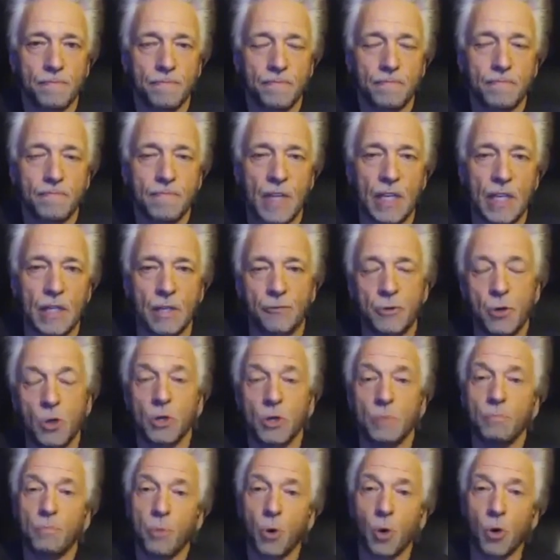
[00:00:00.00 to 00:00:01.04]
And if you
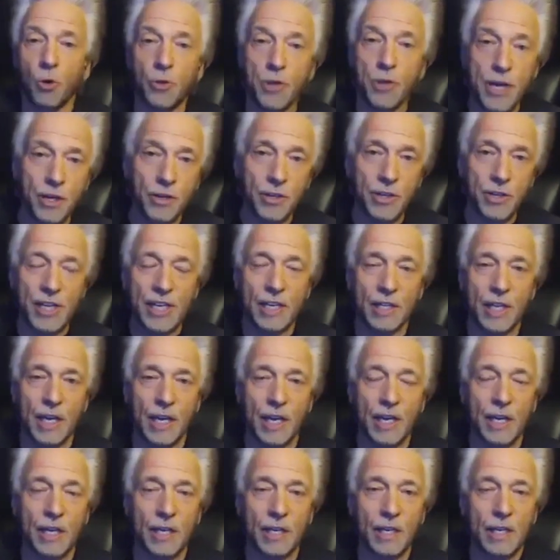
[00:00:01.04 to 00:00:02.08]
can pull their
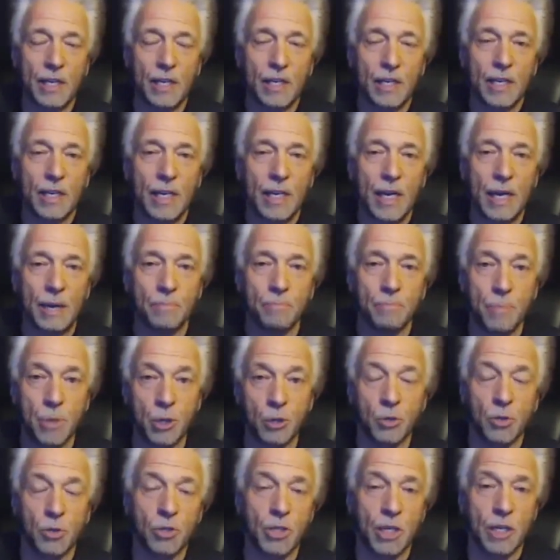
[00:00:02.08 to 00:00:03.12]
DNA and
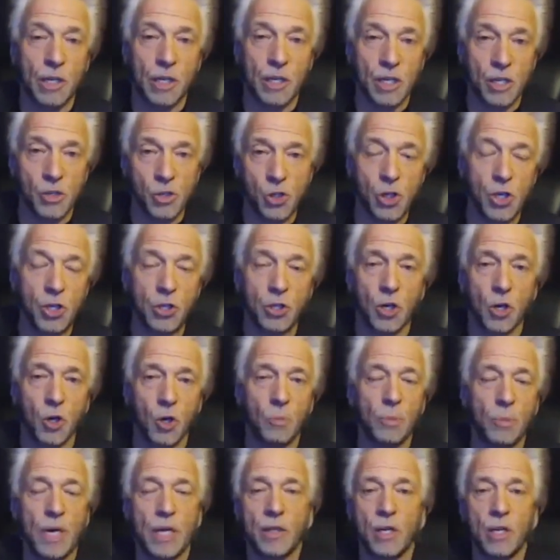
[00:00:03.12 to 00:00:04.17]
build a genome,
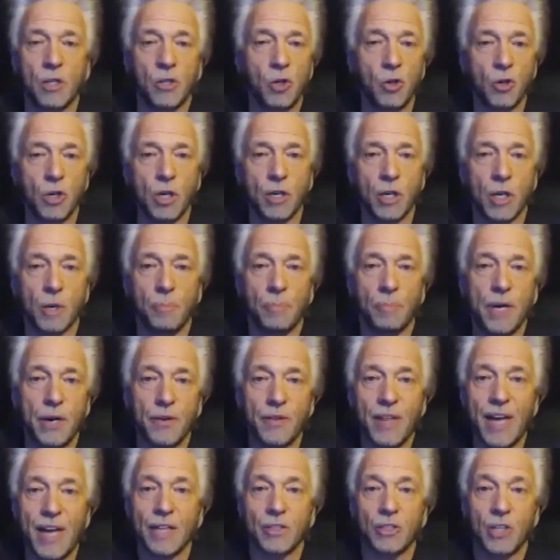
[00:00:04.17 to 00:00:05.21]
and then you can compare
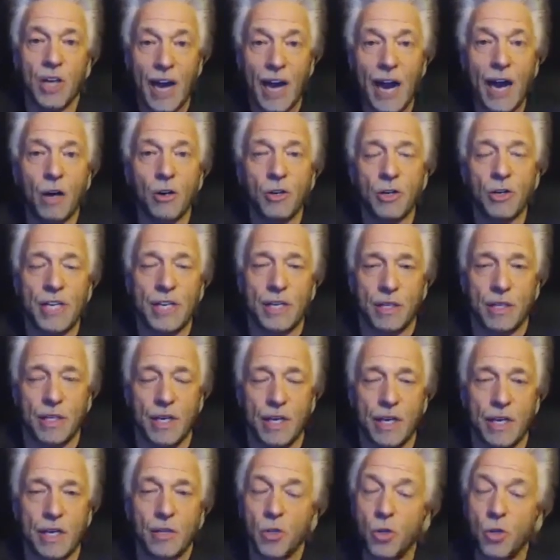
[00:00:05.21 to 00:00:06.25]
that to our
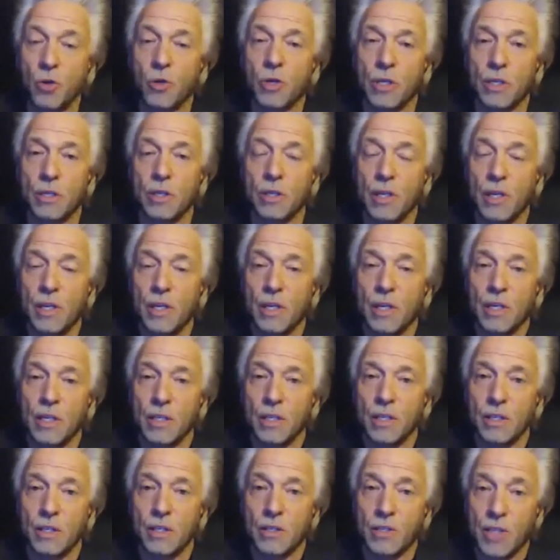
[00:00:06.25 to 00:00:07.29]
DNA, and you can
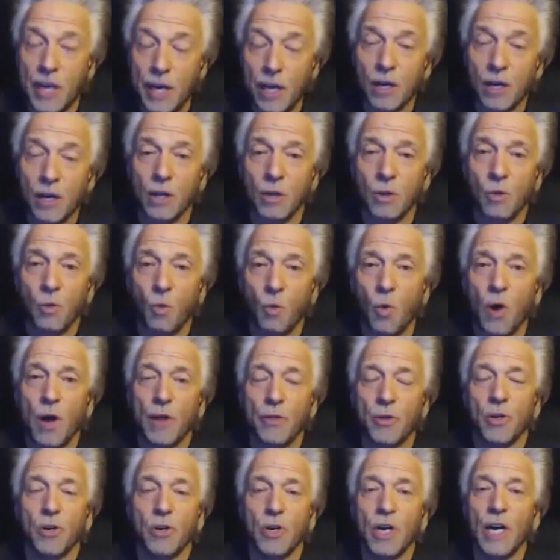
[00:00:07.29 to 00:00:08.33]
tell
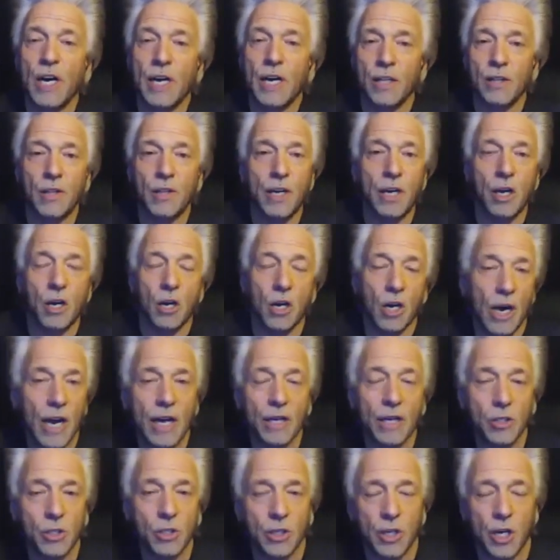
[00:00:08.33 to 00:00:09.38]
whether or not they are
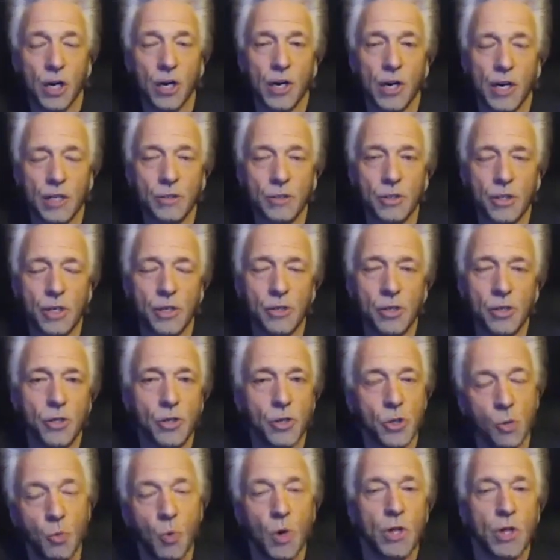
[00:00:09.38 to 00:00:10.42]
actually our ancestors
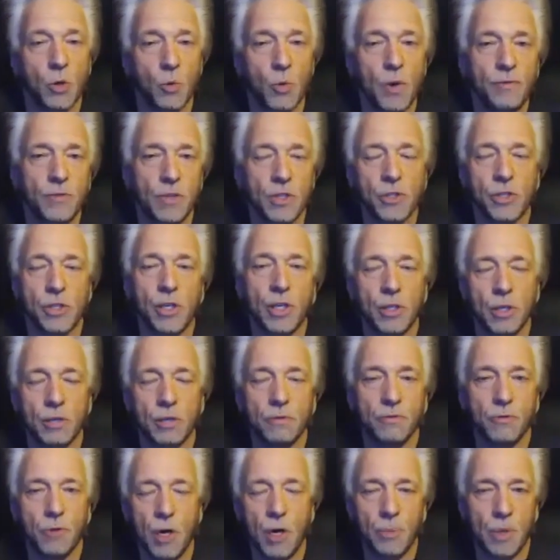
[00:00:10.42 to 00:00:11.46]
and whether we've descended
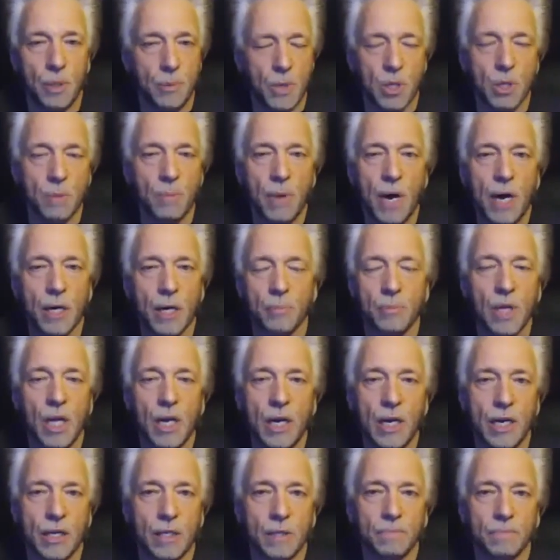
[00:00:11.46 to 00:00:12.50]
from them. And the bottom
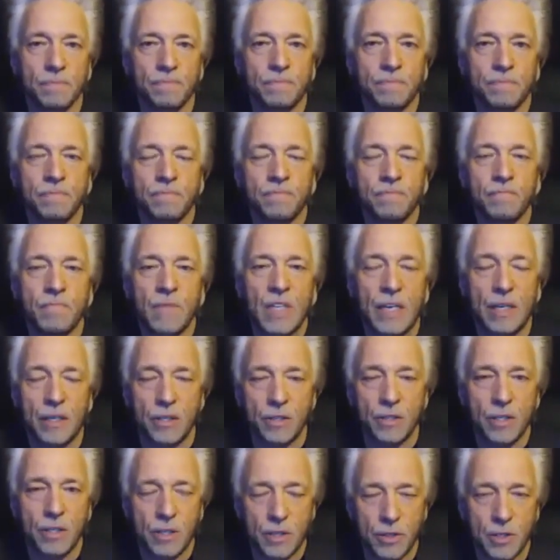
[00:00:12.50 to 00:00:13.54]
line
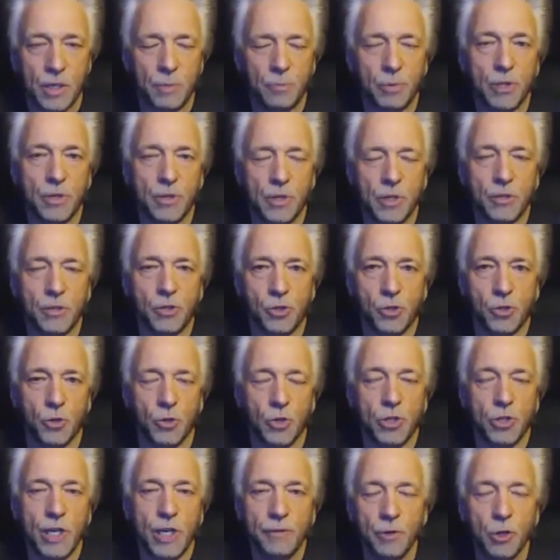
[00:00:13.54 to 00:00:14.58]
is simply this,
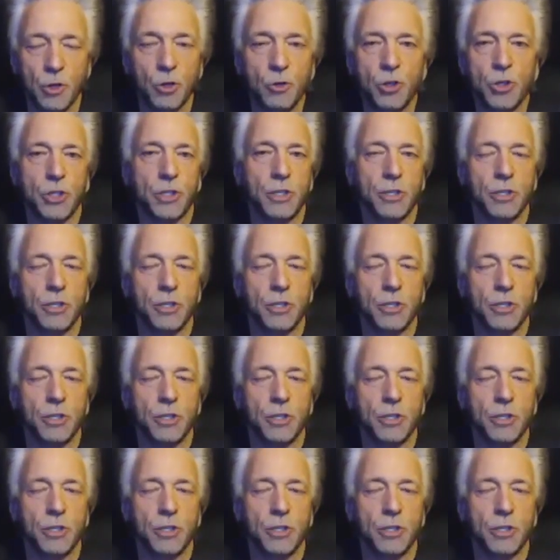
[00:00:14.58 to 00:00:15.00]
George. Evolution is a